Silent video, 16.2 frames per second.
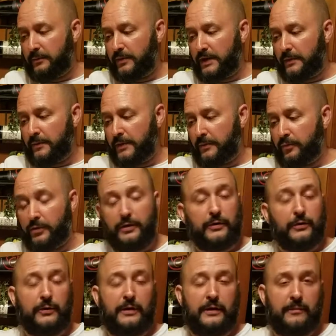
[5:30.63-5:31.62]
buy my
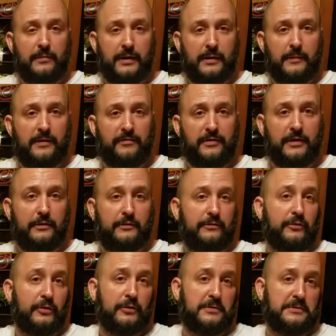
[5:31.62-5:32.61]
brother and buy my father
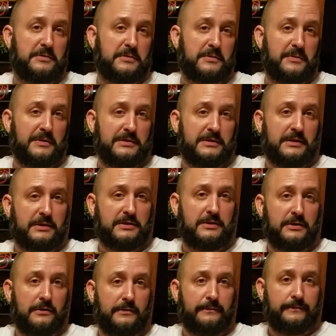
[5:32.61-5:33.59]
for a Christmas present next
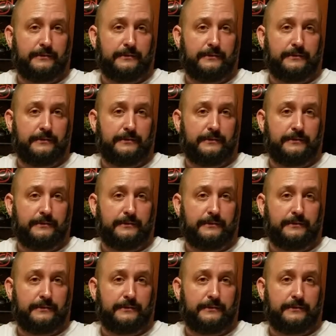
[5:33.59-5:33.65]
year.